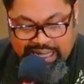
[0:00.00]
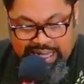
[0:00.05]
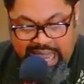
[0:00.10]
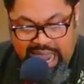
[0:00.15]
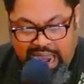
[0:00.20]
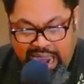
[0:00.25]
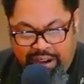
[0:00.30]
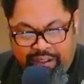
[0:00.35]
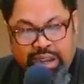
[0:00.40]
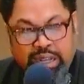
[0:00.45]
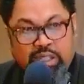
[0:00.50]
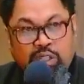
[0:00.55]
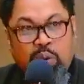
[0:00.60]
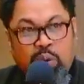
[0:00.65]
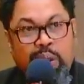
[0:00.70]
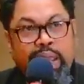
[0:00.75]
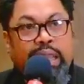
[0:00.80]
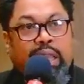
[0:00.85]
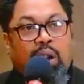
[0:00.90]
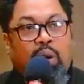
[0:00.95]
daring to
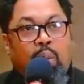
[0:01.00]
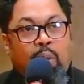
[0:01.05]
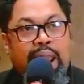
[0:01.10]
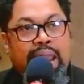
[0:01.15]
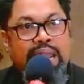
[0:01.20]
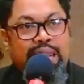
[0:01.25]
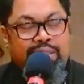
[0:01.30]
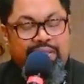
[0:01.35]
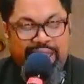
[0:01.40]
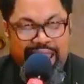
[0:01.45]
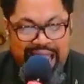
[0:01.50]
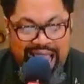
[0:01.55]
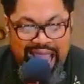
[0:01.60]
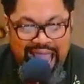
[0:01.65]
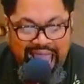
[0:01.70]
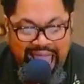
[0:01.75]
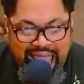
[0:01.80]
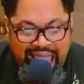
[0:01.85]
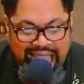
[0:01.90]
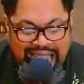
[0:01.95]
equate their
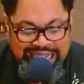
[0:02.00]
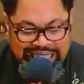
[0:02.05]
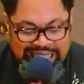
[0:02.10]
acts